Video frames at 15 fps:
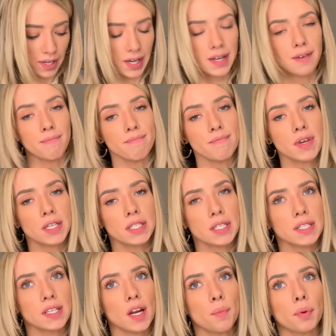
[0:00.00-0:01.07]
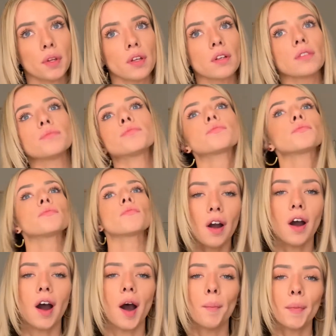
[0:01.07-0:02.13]
kind of mixes it up a little.
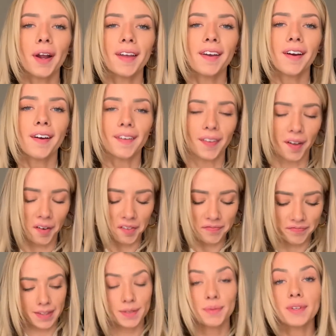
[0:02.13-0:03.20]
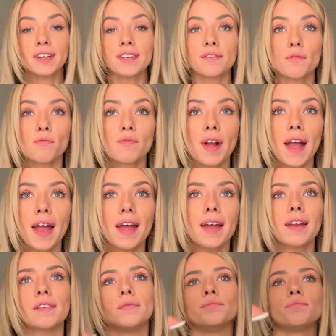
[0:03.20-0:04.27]
Aw, Monte Carlo. This one is a
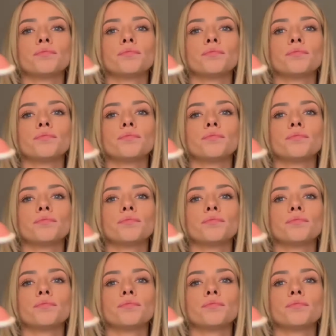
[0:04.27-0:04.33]
red.